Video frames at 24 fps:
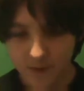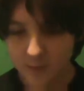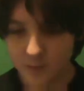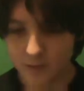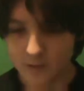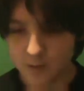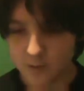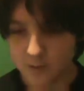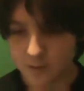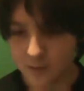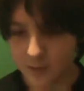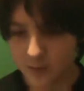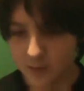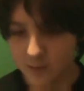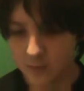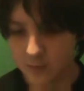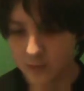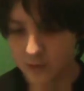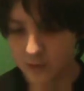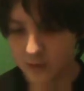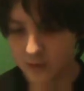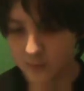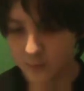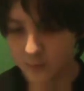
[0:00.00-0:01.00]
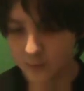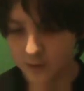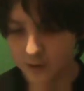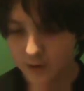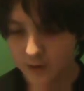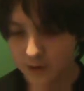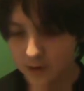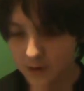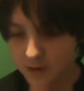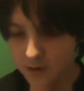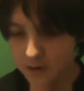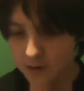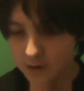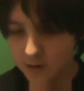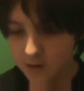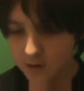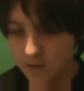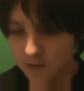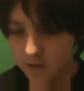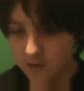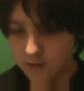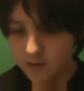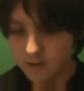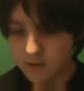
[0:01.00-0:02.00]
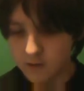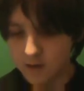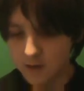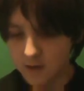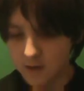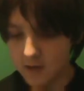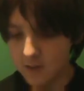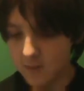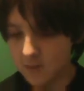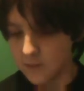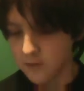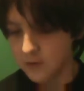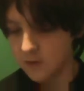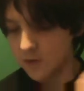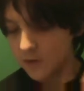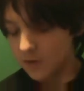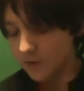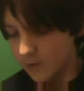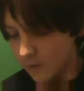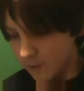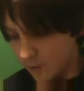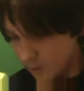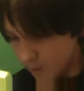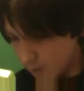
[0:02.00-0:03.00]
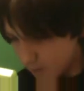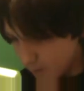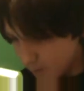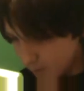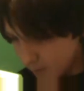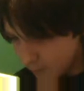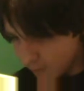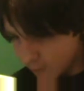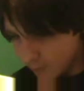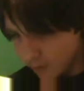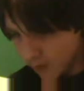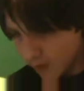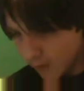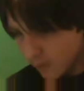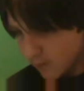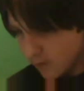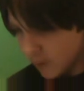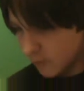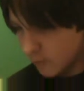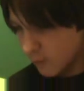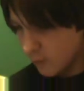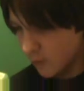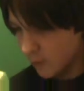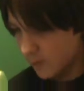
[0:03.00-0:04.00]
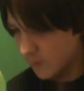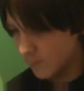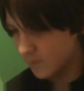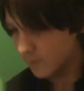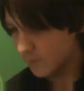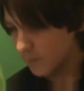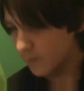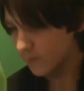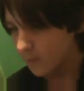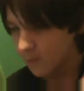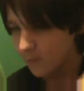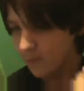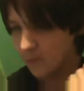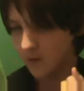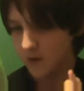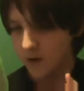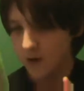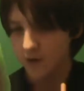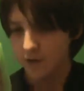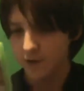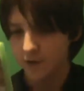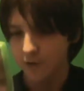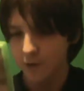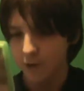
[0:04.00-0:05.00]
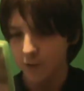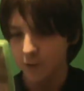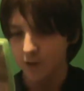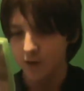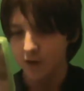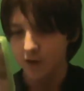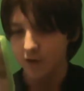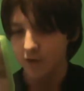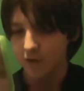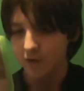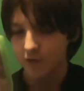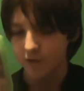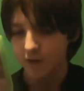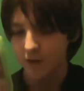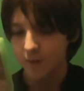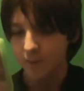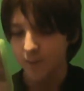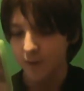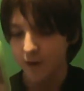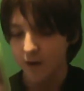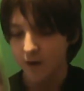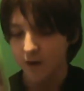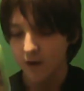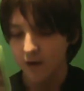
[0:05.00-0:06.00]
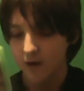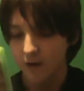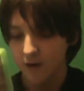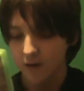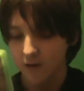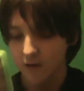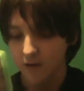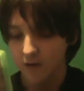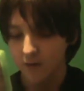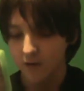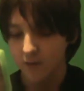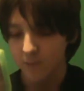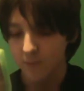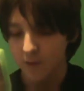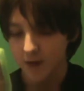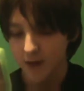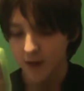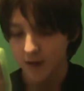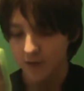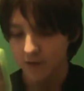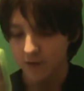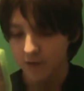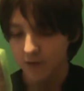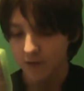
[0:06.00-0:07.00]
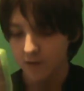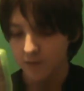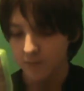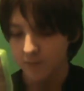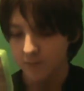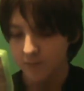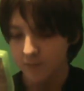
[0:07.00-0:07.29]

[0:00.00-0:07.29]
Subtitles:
which episode it was, but yeah, even though there was a major zombie swarm, I still managed to get by and get past it.